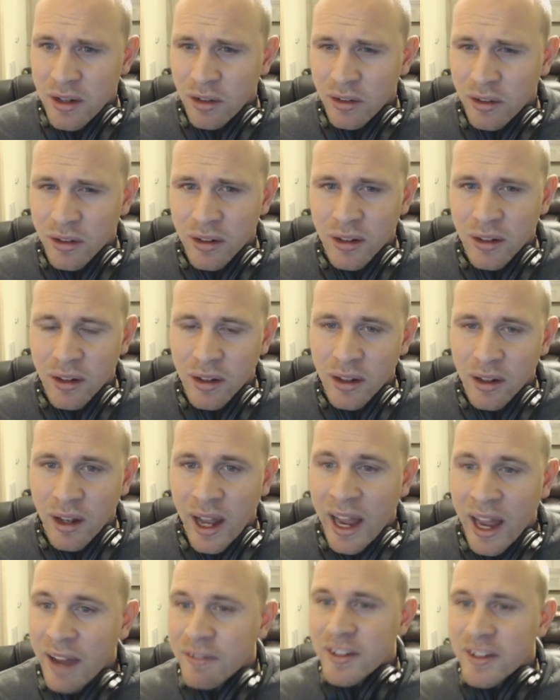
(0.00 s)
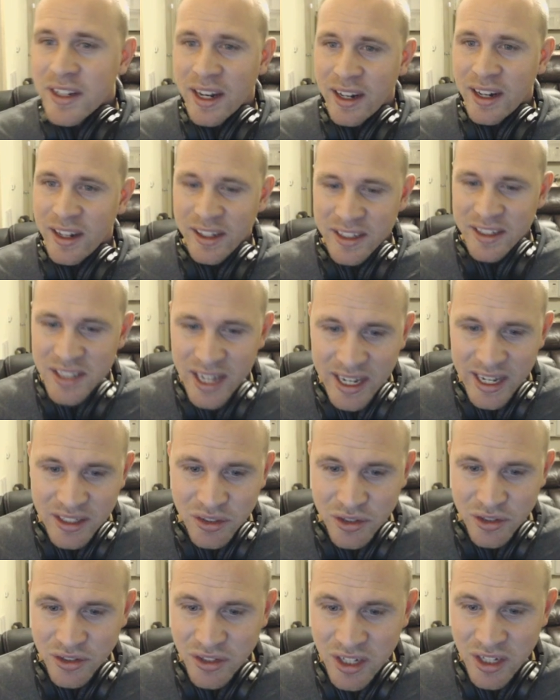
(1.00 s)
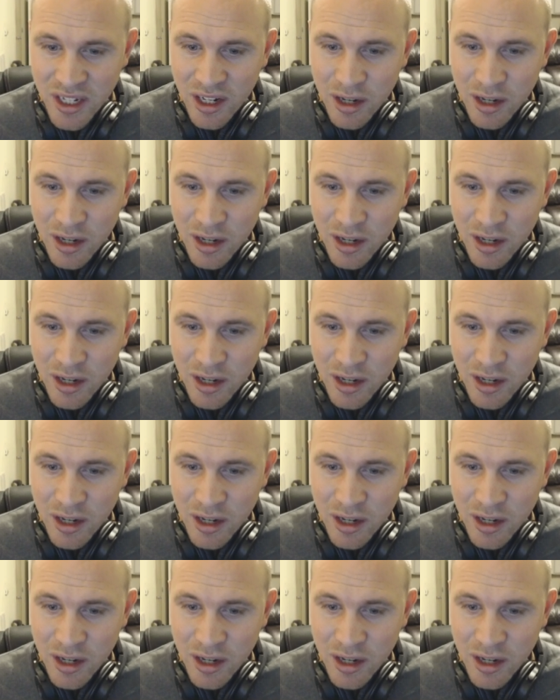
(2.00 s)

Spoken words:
to. I haven't done any tests or seen any